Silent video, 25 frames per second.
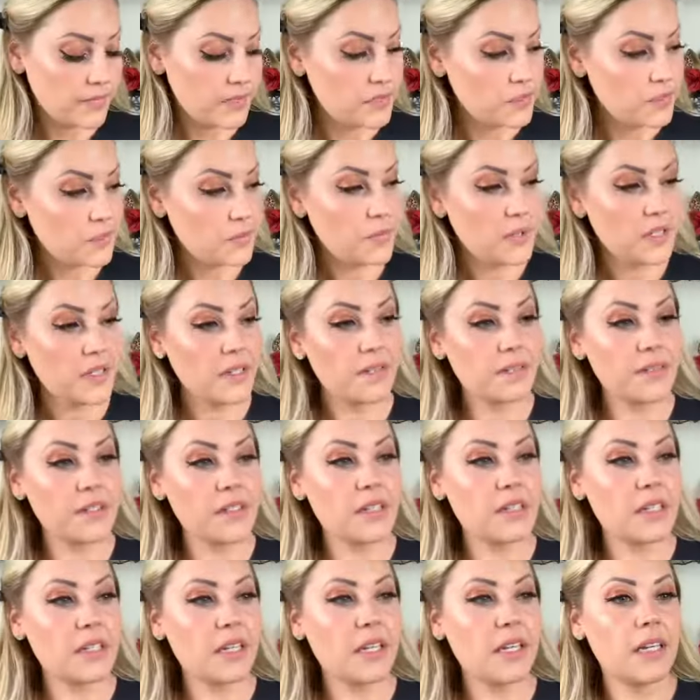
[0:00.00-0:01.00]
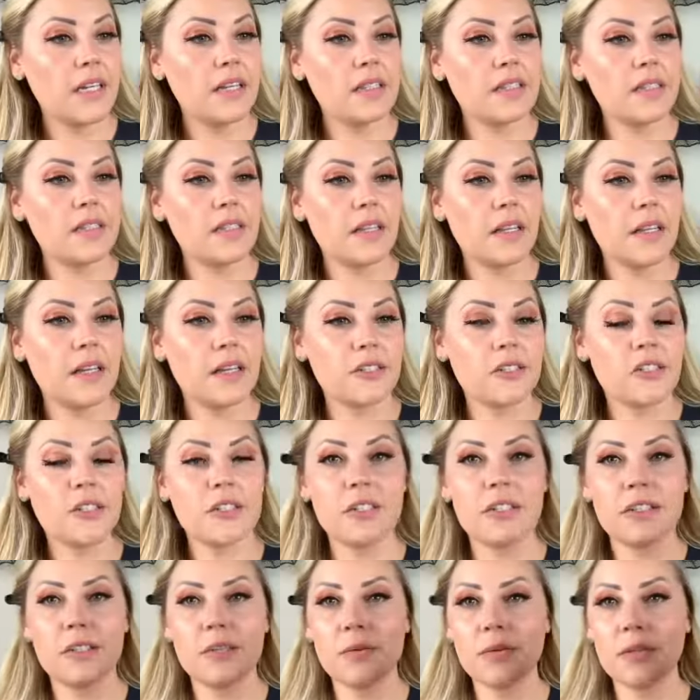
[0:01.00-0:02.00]
I'm gonna give these Kiss
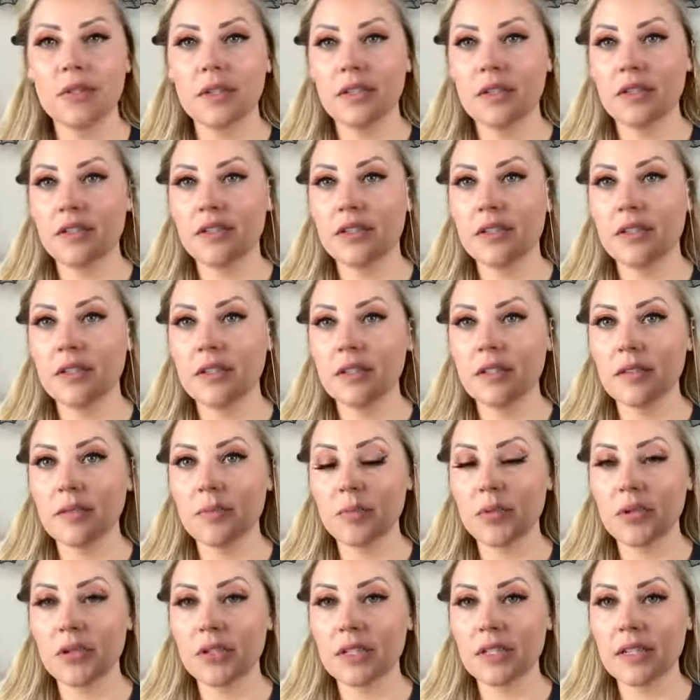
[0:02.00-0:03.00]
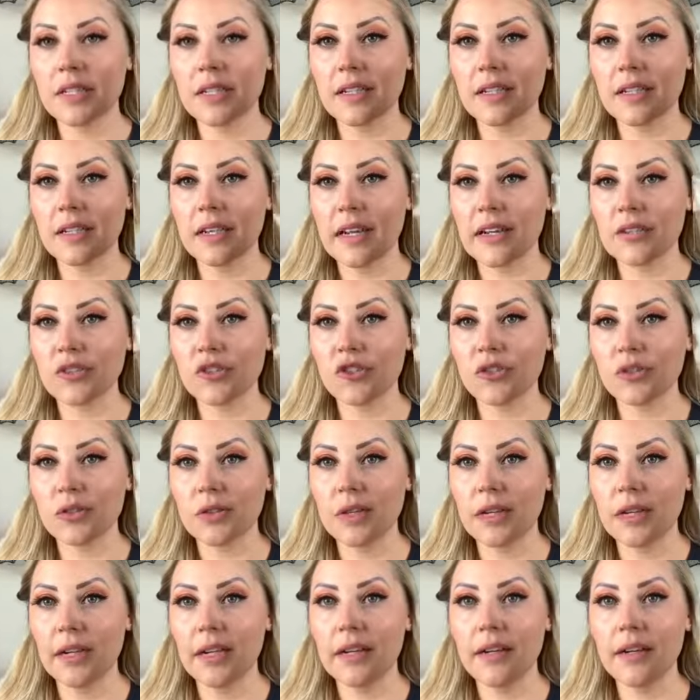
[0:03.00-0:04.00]
lashes the 100% natural
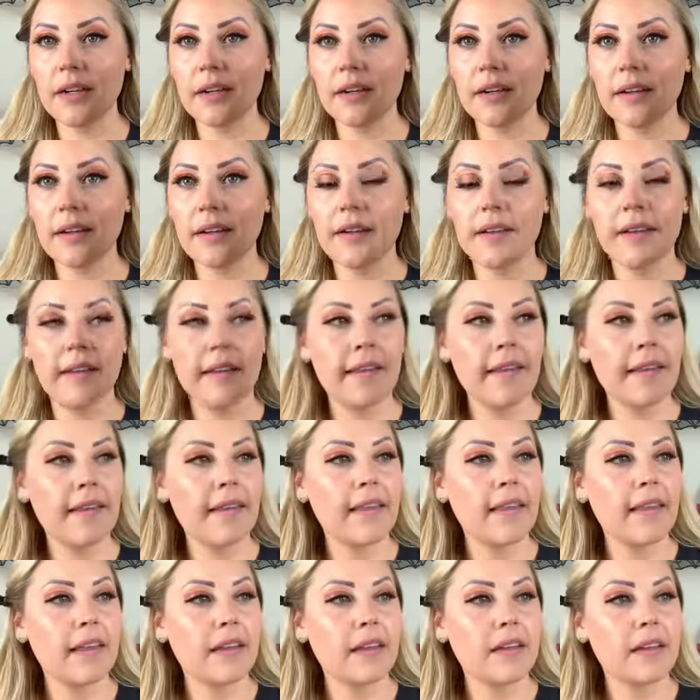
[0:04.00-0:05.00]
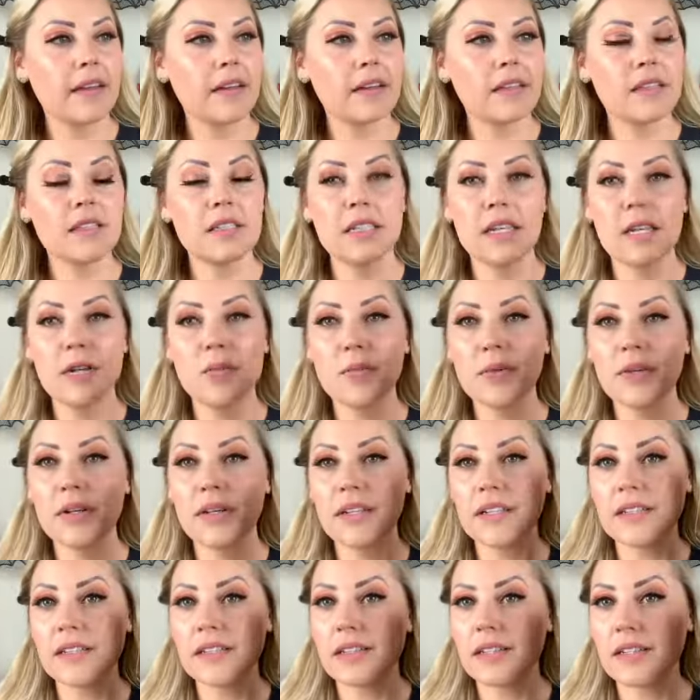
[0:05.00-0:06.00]
hair, tapered
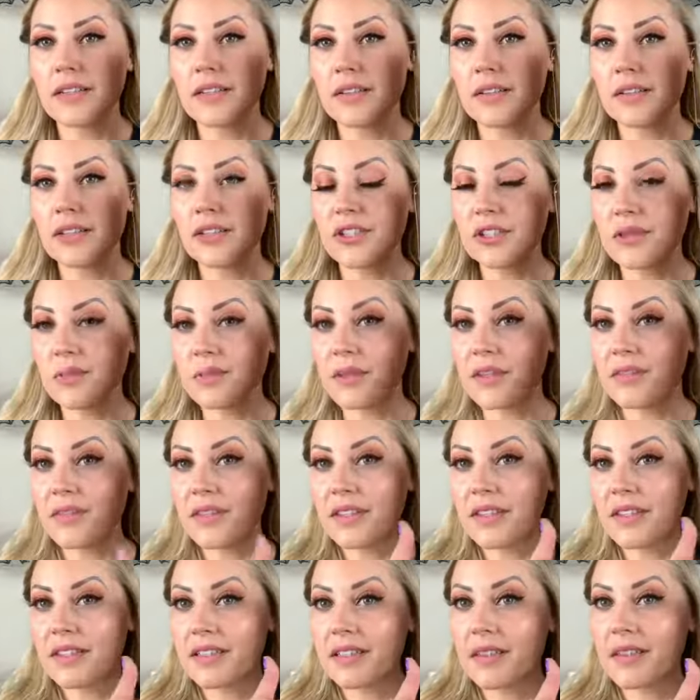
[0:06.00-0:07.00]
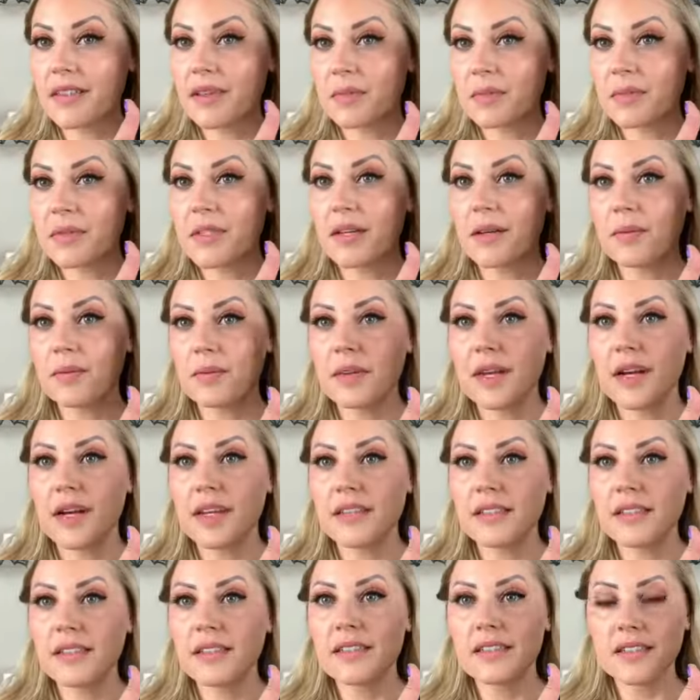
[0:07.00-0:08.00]
end technology. I'm giving these a thumbs up,
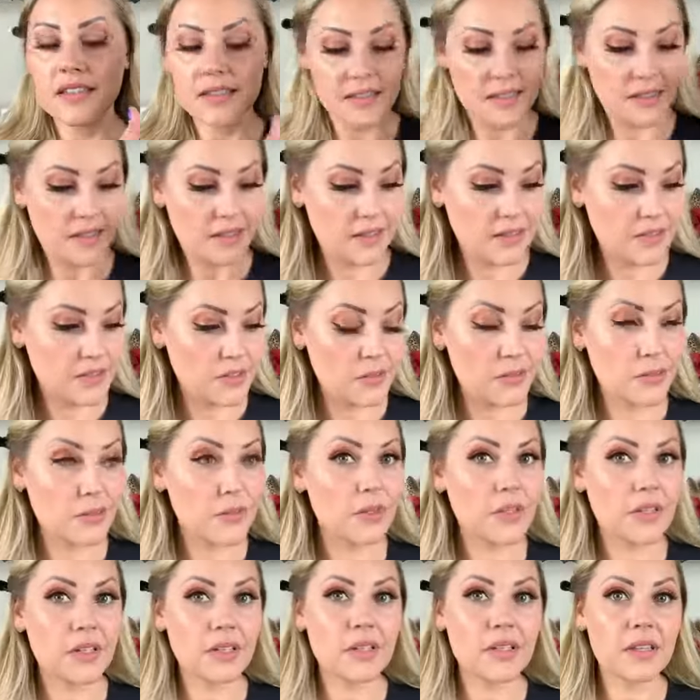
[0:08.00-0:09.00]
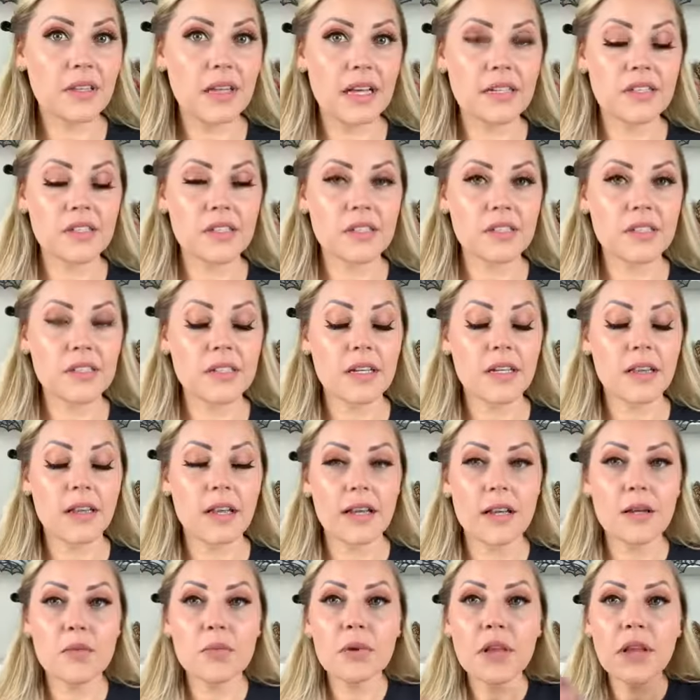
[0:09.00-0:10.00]
guys. These are really good lashes. I
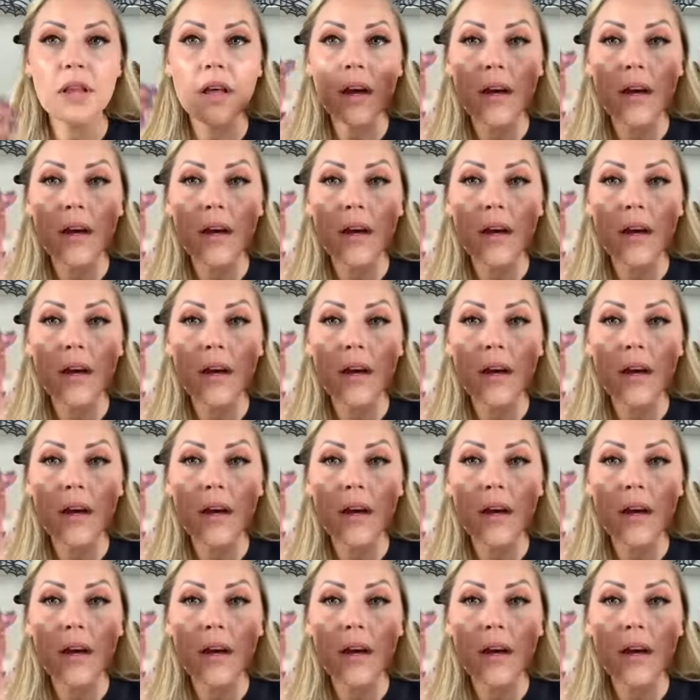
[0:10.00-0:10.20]
like them a lot.